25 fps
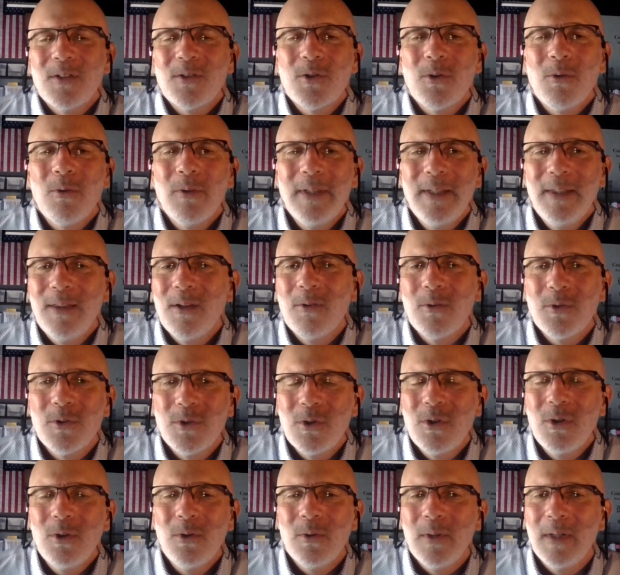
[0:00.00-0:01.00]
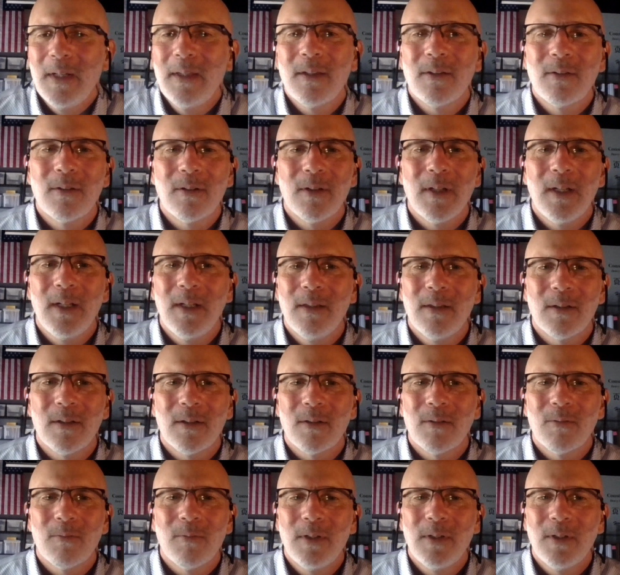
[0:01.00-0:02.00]
those two.
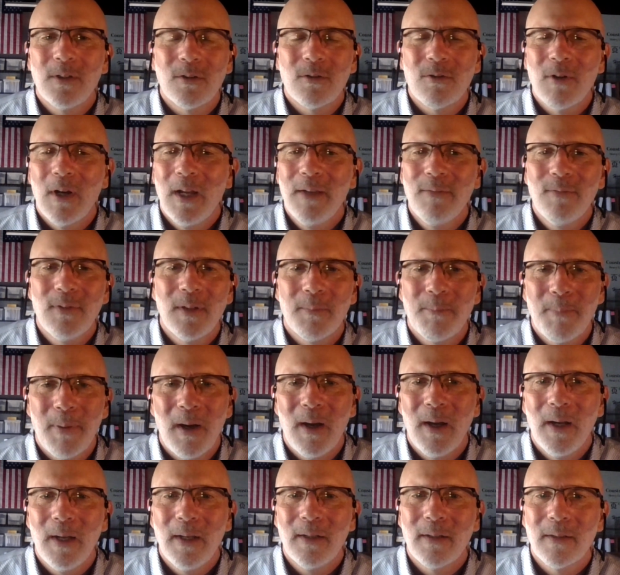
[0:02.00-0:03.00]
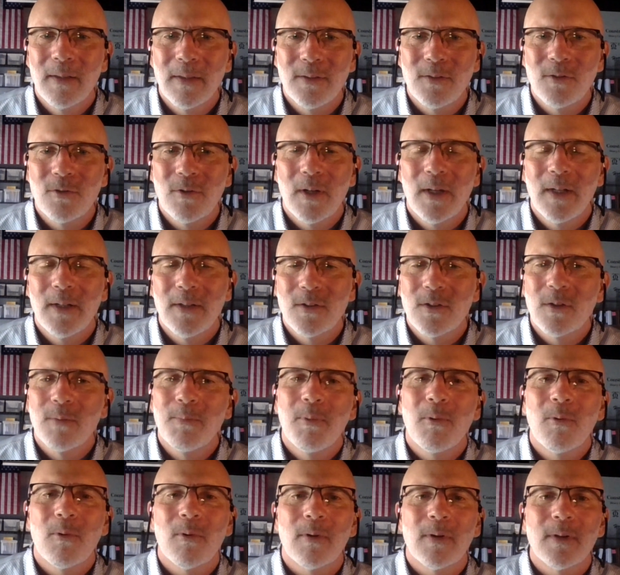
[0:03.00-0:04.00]
Either when you're driving a pile and trying to
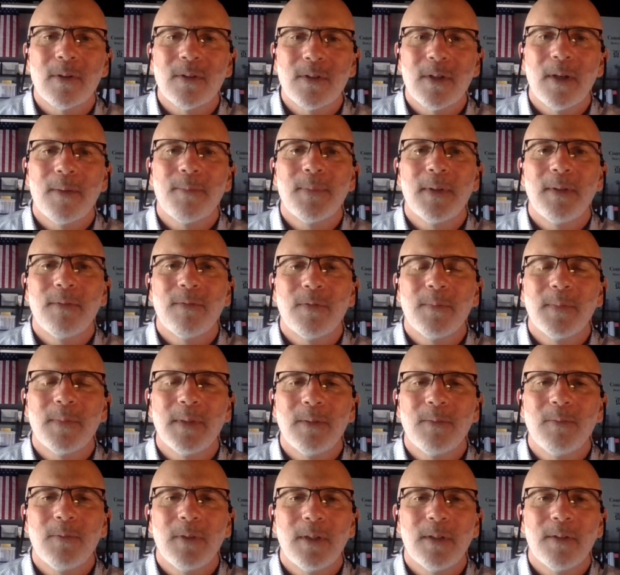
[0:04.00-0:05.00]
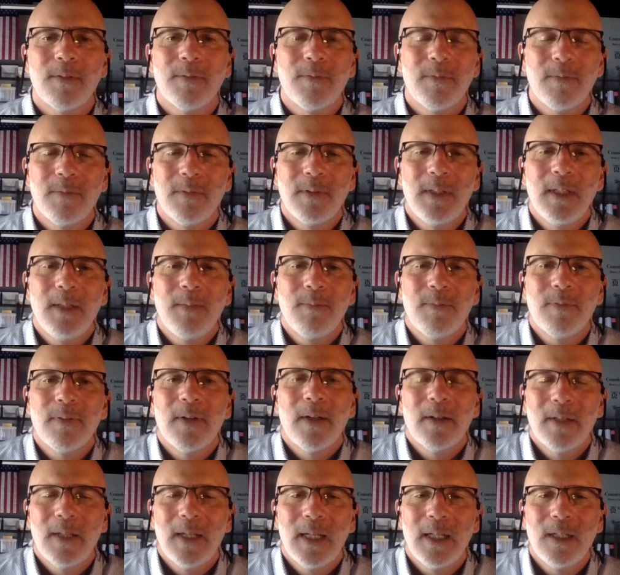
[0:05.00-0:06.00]
support something with a deep
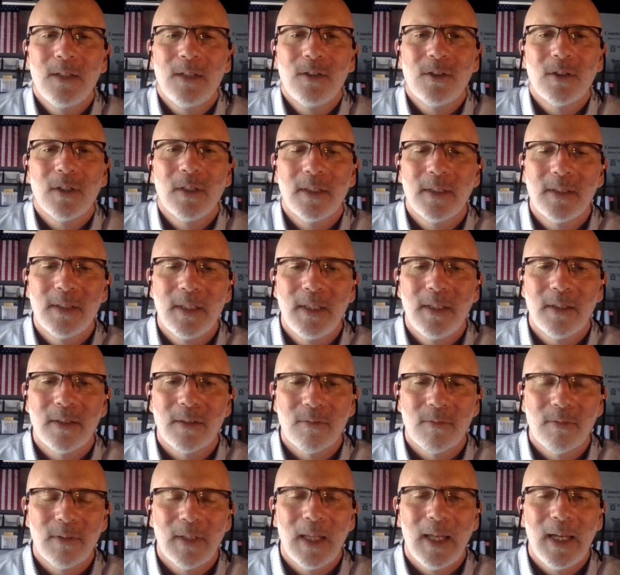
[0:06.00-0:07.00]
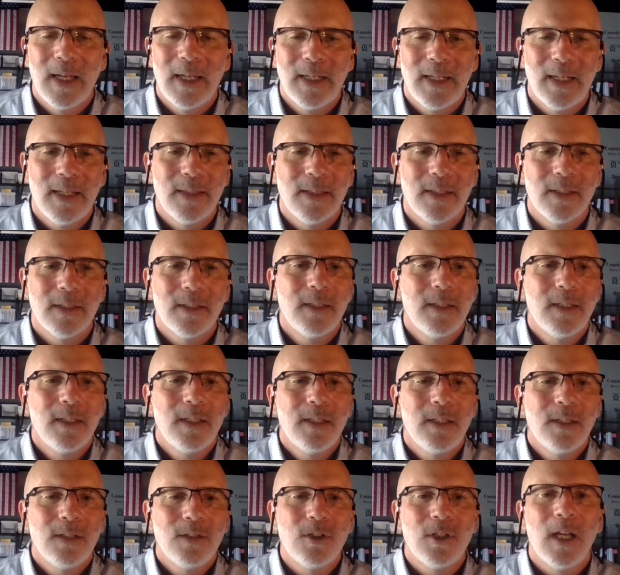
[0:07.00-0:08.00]
foundation, it's either relying on the
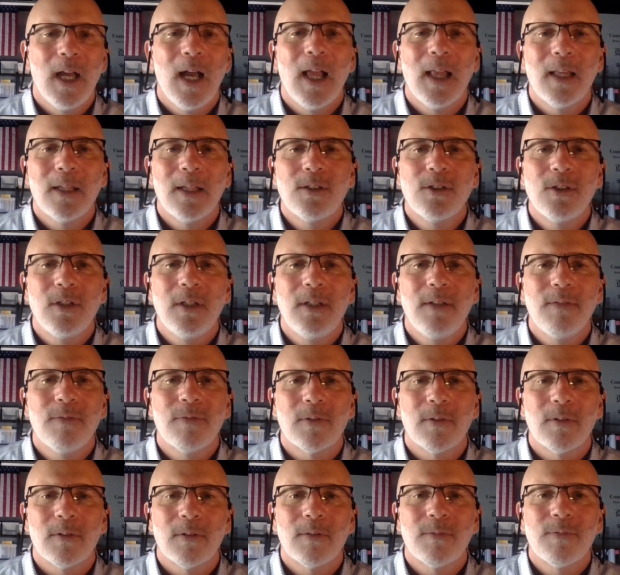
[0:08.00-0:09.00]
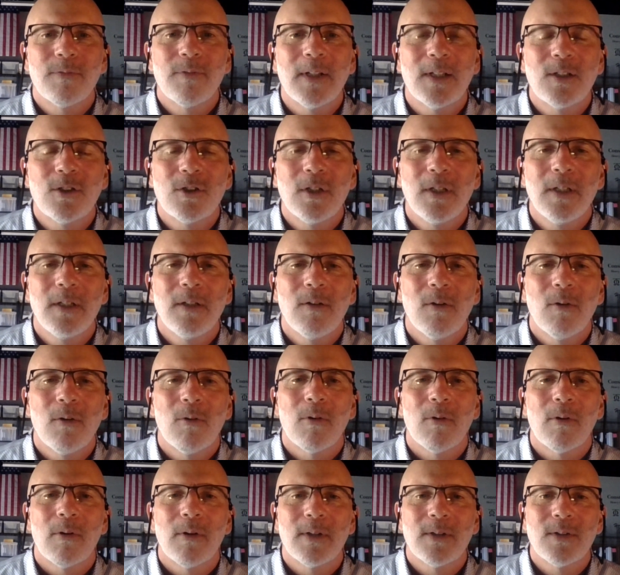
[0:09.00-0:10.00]
geology for friction
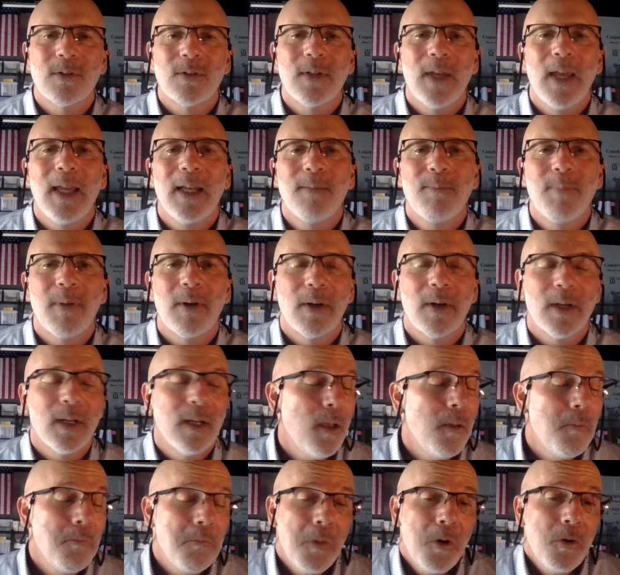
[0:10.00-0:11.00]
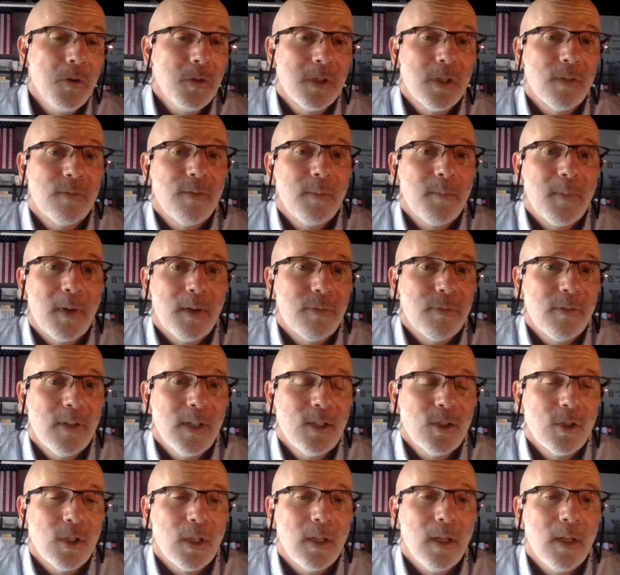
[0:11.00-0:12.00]
or it's end bearing. Most of them are
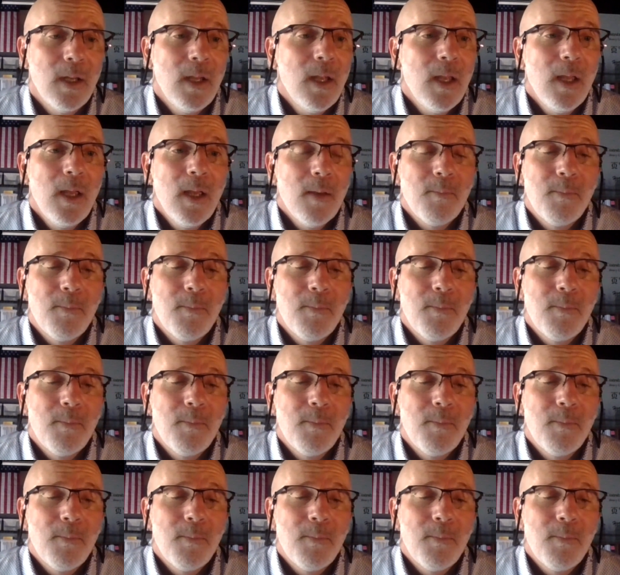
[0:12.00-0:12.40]
friction,